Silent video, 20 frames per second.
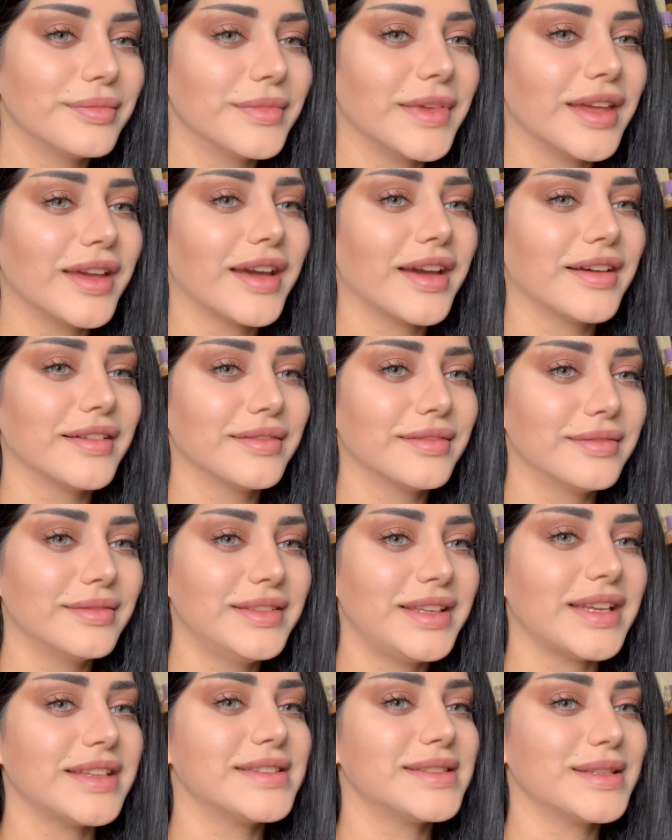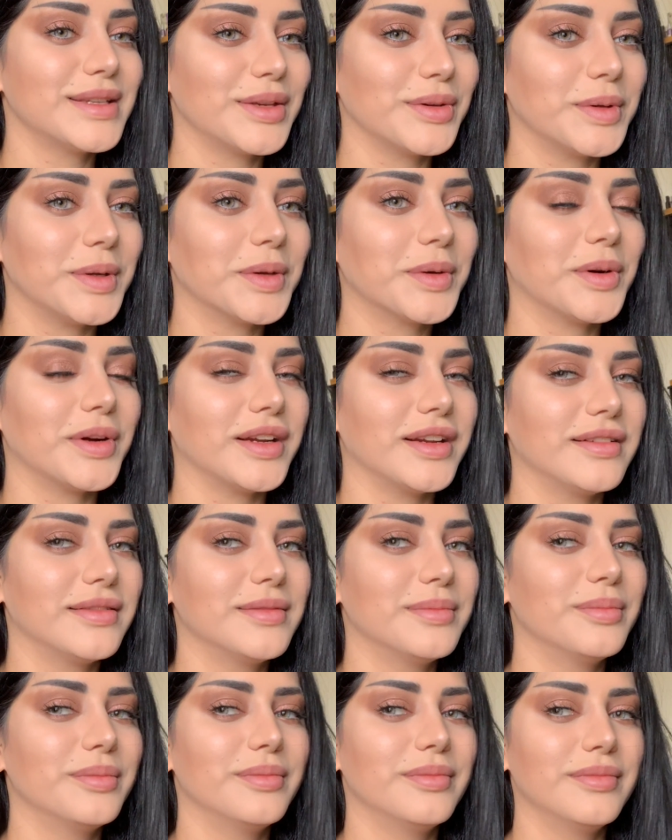Yeah, dancing unicorn.
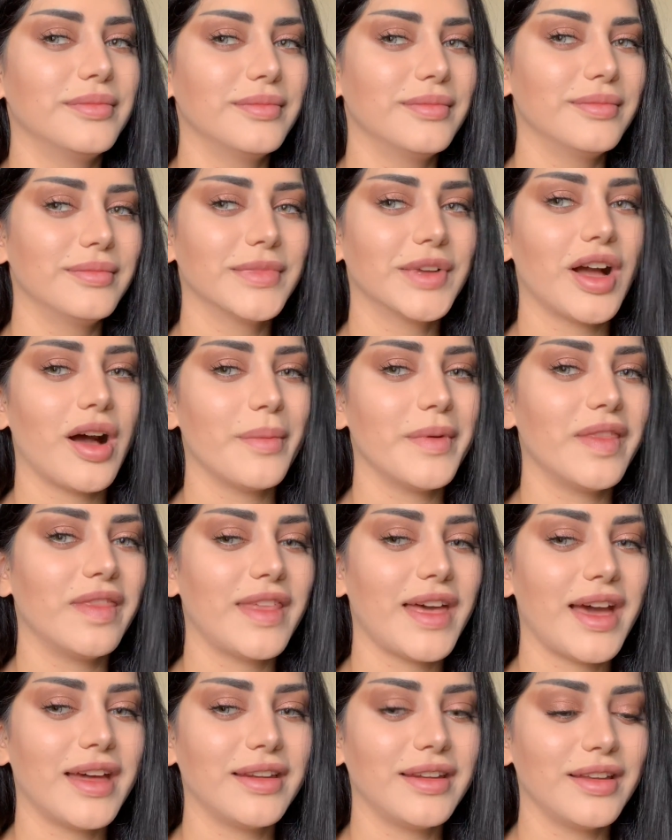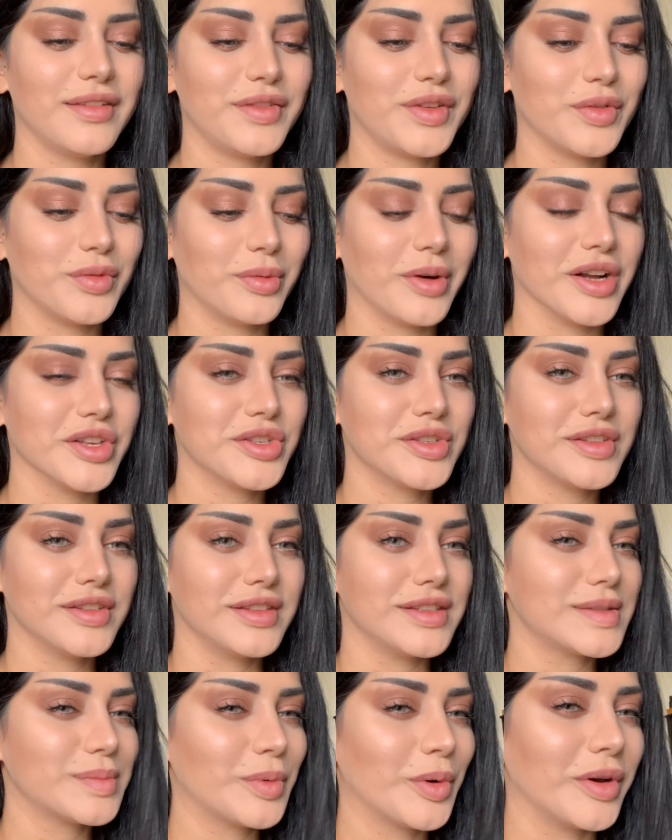Comment that if you've watched to
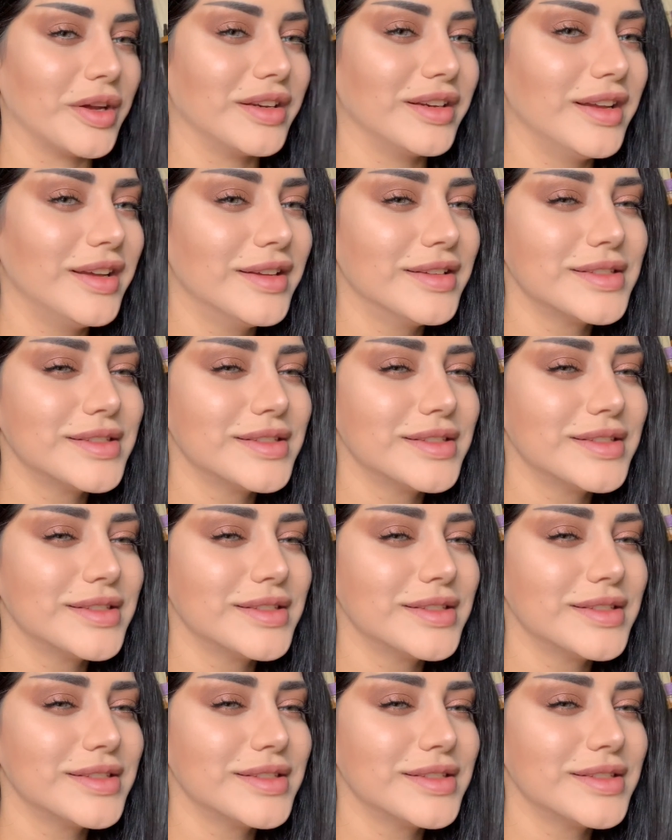this point,